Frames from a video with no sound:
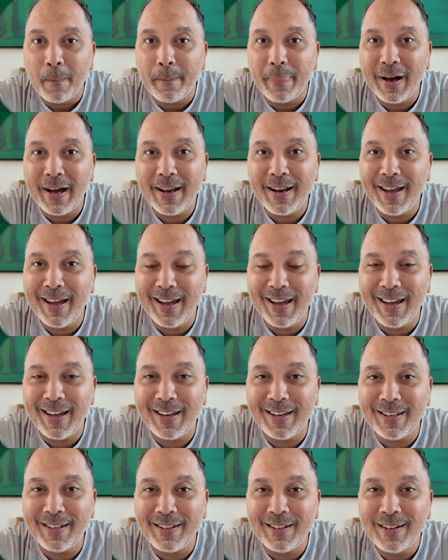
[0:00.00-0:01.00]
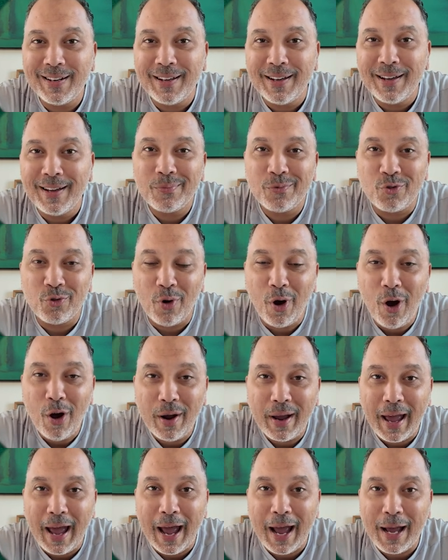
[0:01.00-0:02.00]
But in draw
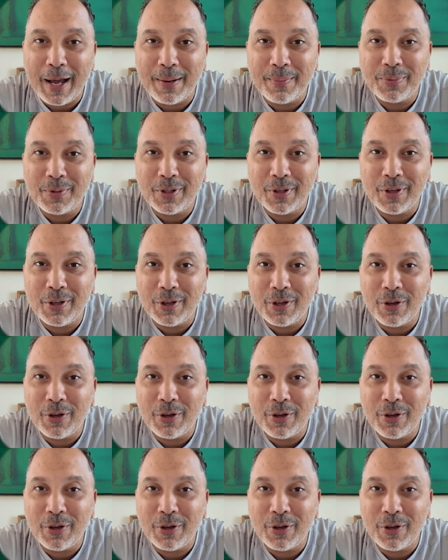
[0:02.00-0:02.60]
games,